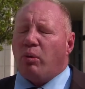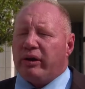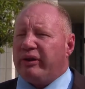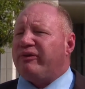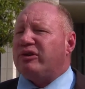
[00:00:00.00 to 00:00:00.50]

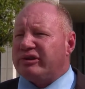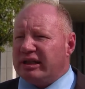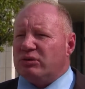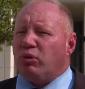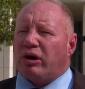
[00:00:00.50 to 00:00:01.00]
One of the first
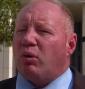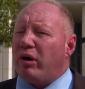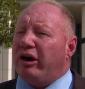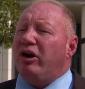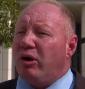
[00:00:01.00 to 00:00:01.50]
things that we're going
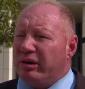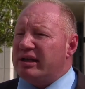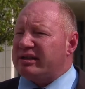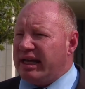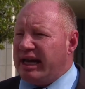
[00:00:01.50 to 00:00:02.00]
to want to know in
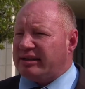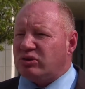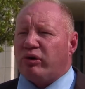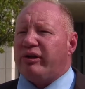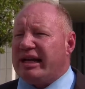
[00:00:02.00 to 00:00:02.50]
this case
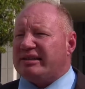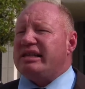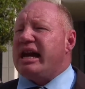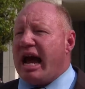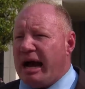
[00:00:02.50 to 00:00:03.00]
is whether that's
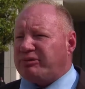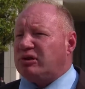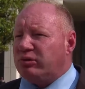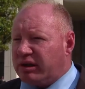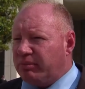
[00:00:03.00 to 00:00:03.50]
the
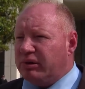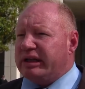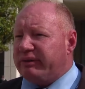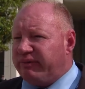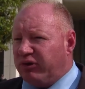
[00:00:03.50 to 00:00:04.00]
absolute
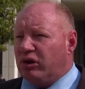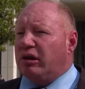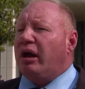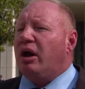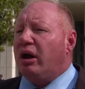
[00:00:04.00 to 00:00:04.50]
complete
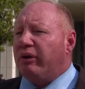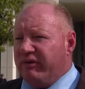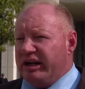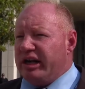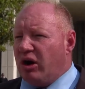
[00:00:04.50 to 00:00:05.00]
full
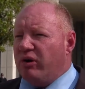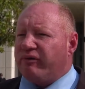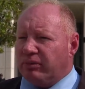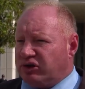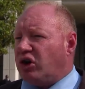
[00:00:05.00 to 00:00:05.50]
video
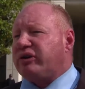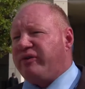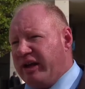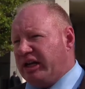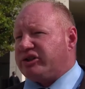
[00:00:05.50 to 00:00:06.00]
from start
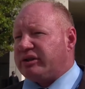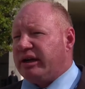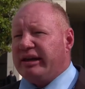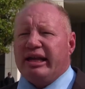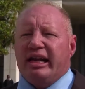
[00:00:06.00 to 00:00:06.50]
to finish,
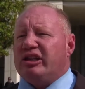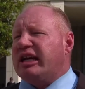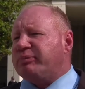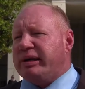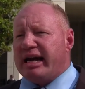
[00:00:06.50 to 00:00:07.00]
and that it
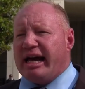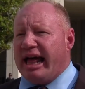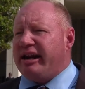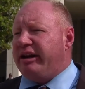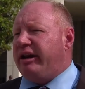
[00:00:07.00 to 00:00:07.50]
has been
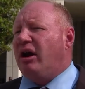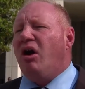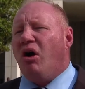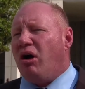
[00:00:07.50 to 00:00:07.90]
not edited,